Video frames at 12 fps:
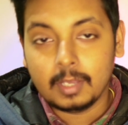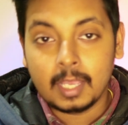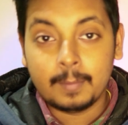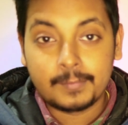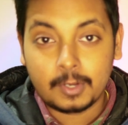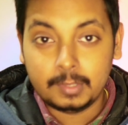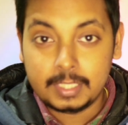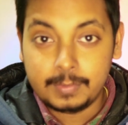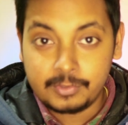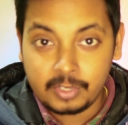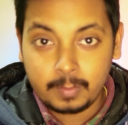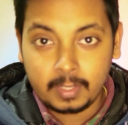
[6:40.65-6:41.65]
I'm probably
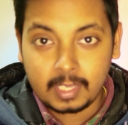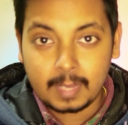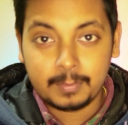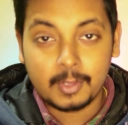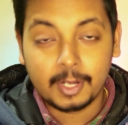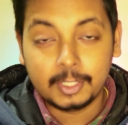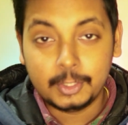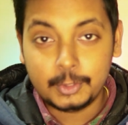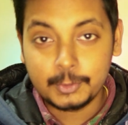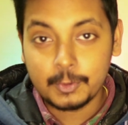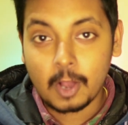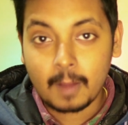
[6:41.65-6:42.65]
dreaming. I'm
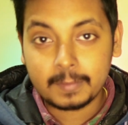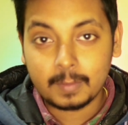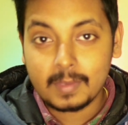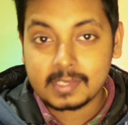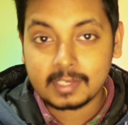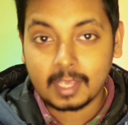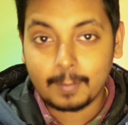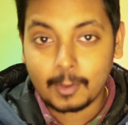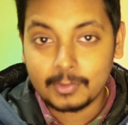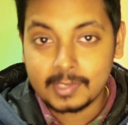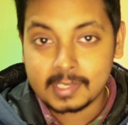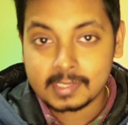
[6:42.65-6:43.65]
not too optimistic
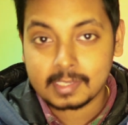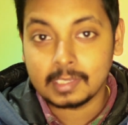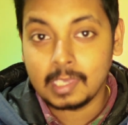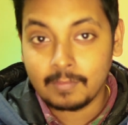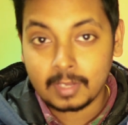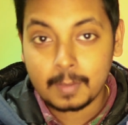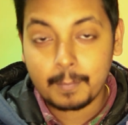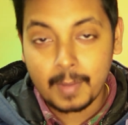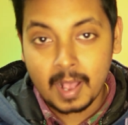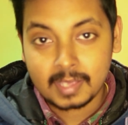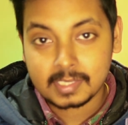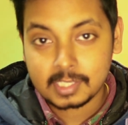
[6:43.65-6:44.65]
about this given
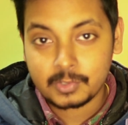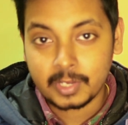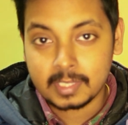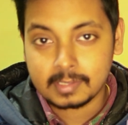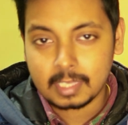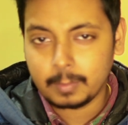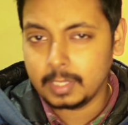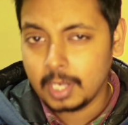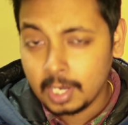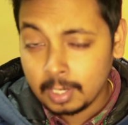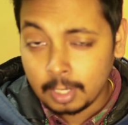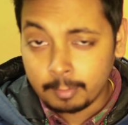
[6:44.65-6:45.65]
past trends. I mean,
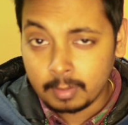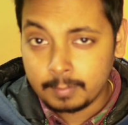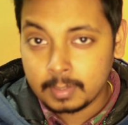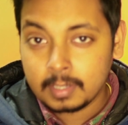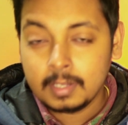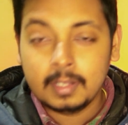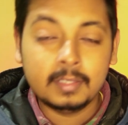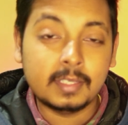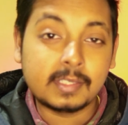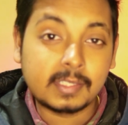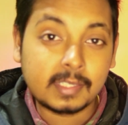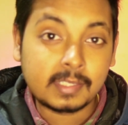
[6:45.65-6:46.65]
remember
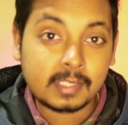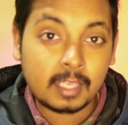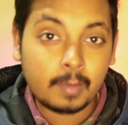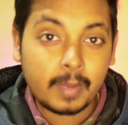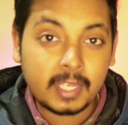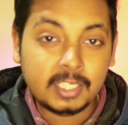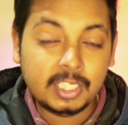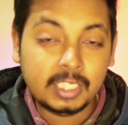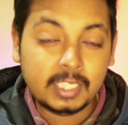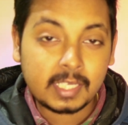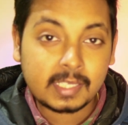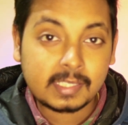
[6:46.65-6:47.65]
the 6GB
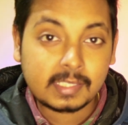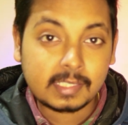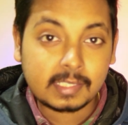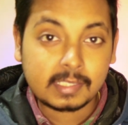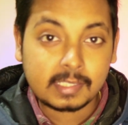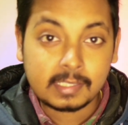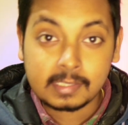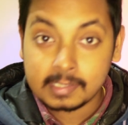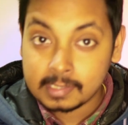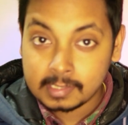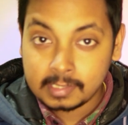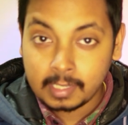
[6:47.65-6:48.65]
GTX
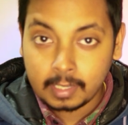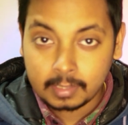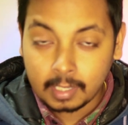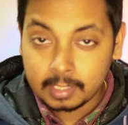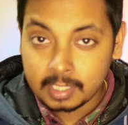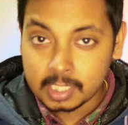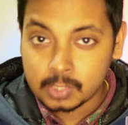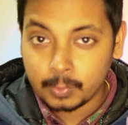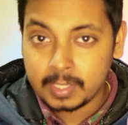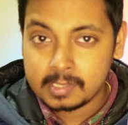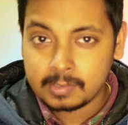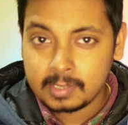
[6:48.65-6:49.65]
1660 Ti and the RTX
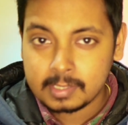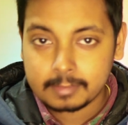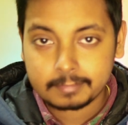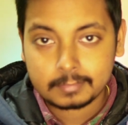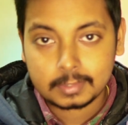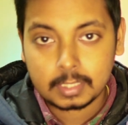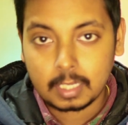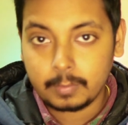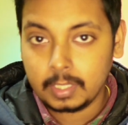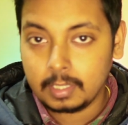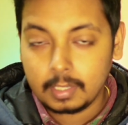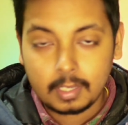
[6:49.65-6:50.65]
20 series? I
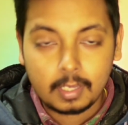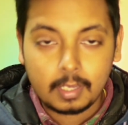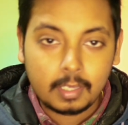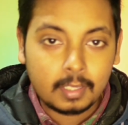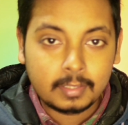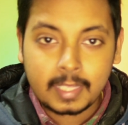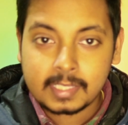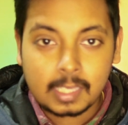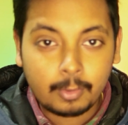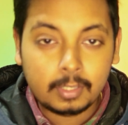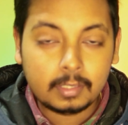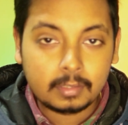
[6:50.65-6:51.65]
mean, that's
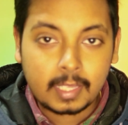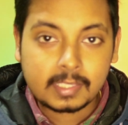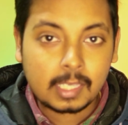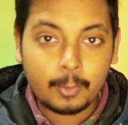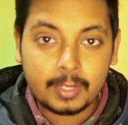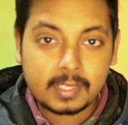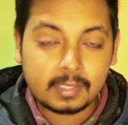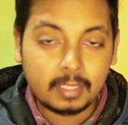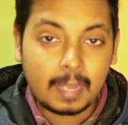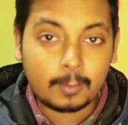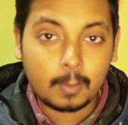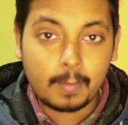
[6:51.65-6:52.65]
how it is in
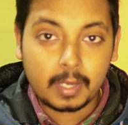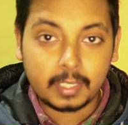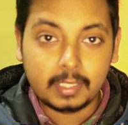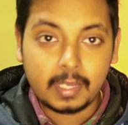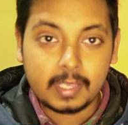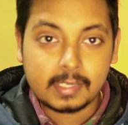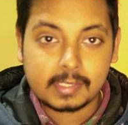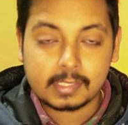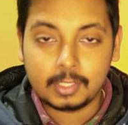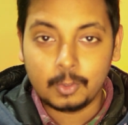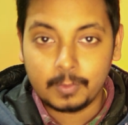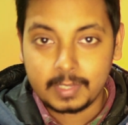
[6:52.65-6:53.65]
the laptop market,
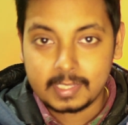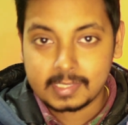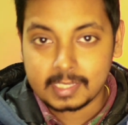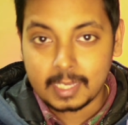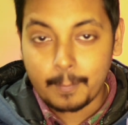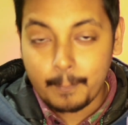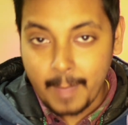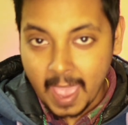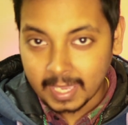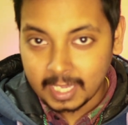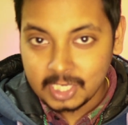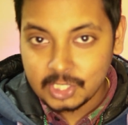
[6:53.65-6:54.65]
guys. It's a
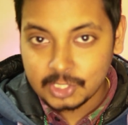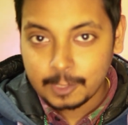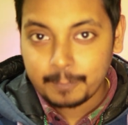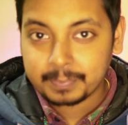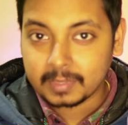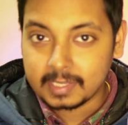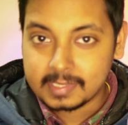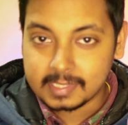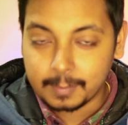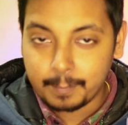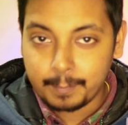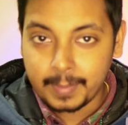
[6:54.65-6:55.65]
package.
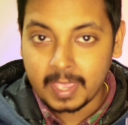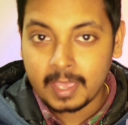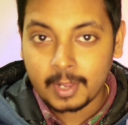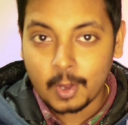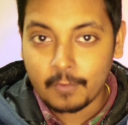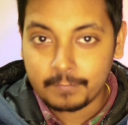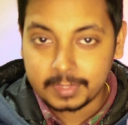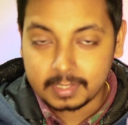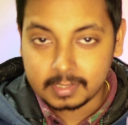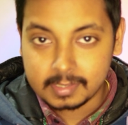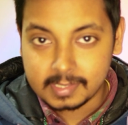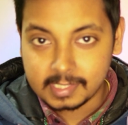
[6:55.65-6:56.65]
It's a pair of
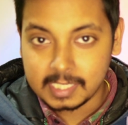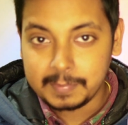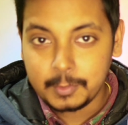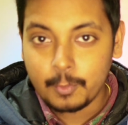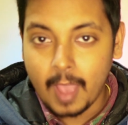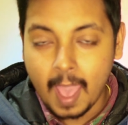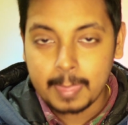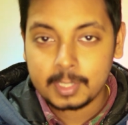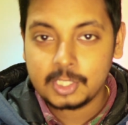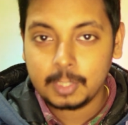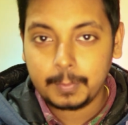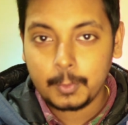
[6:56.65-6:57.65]
the CPU and
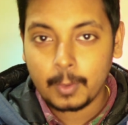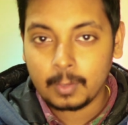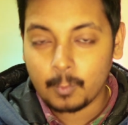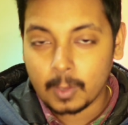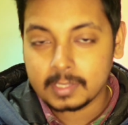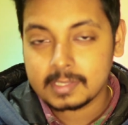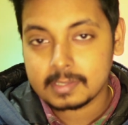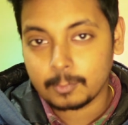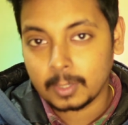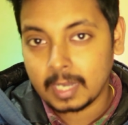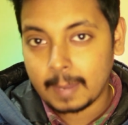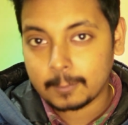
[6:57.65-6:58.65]
the GPU, and once
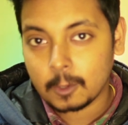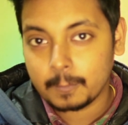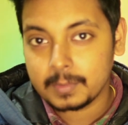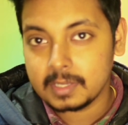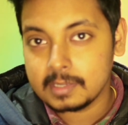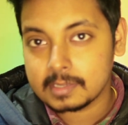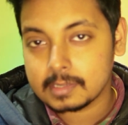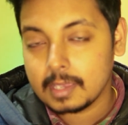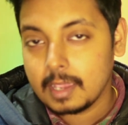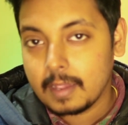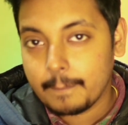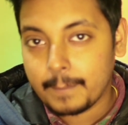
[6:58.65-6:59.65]
one laptop
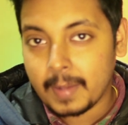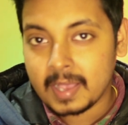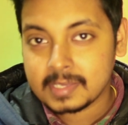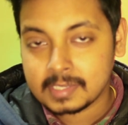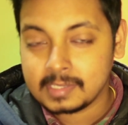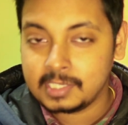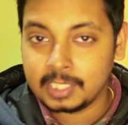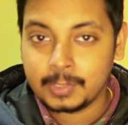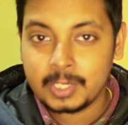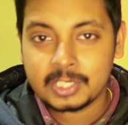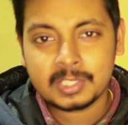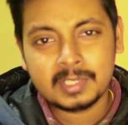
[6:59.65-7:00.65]
is past its
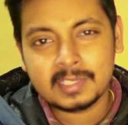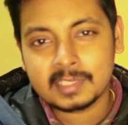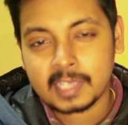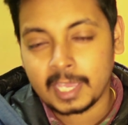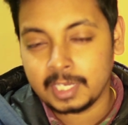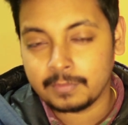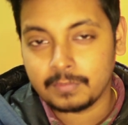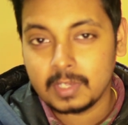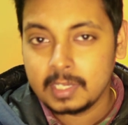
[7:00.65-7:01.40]
generation, it's kind of